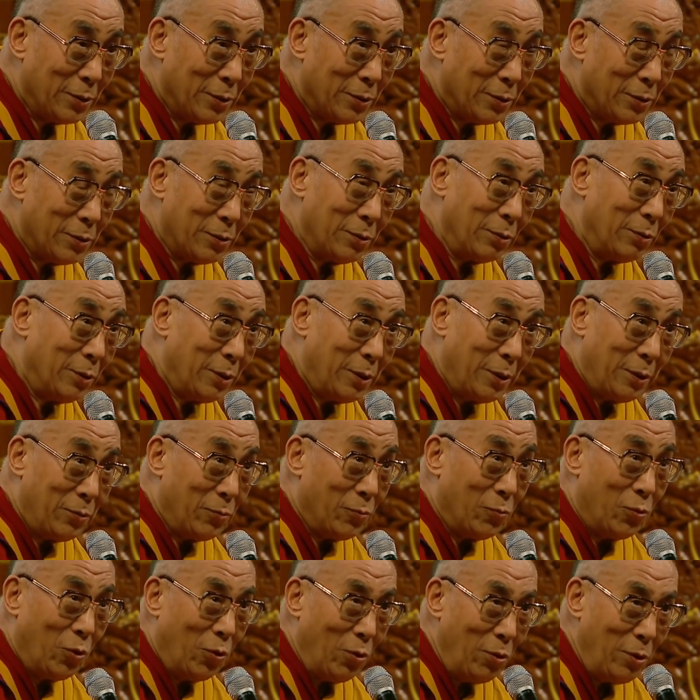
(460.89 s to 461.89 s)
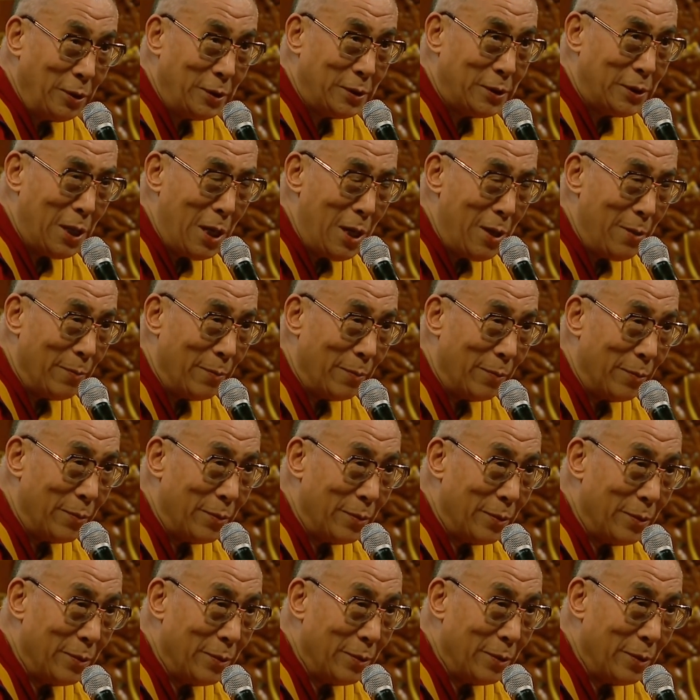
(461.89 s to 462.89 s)
So the goal is same.
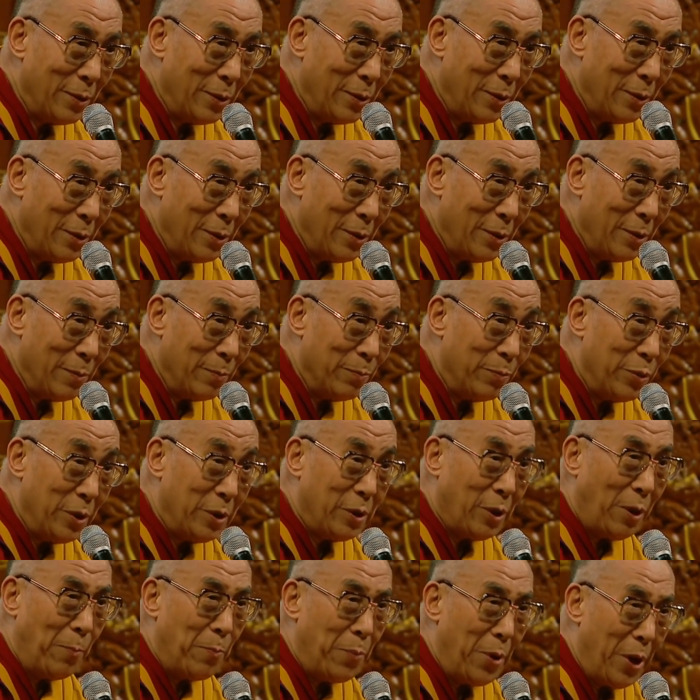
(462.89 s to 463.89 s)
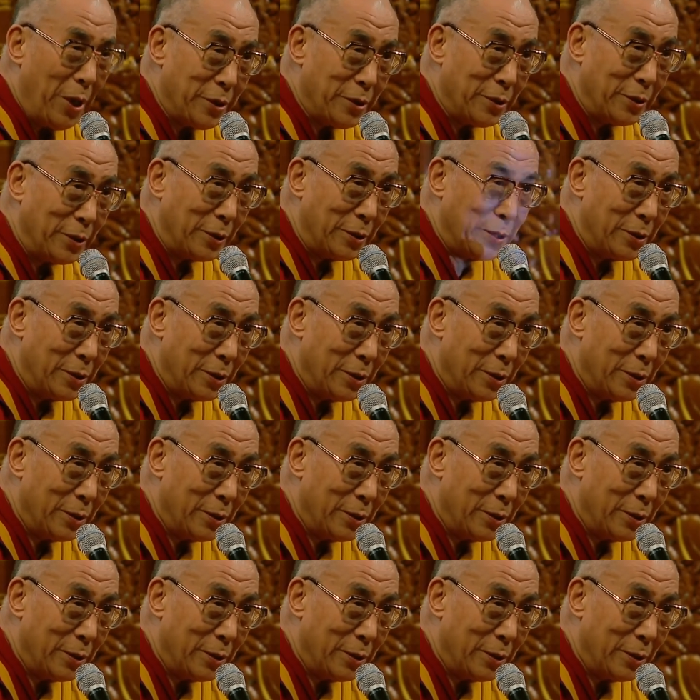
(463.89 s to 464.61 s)
Be compassionate.